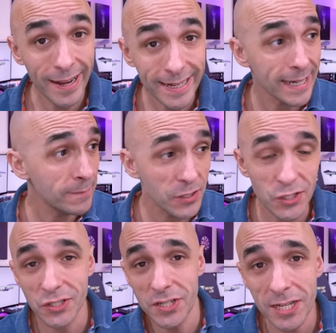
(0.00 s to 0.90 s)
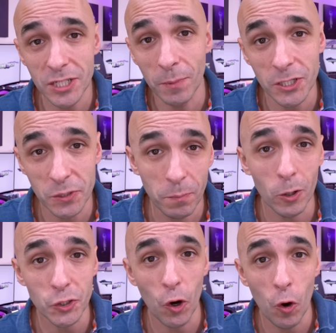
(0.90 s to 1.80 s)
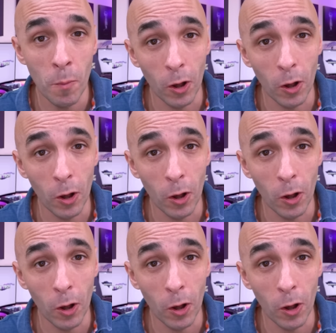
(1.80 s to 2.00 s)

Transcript: I could have it set my smart home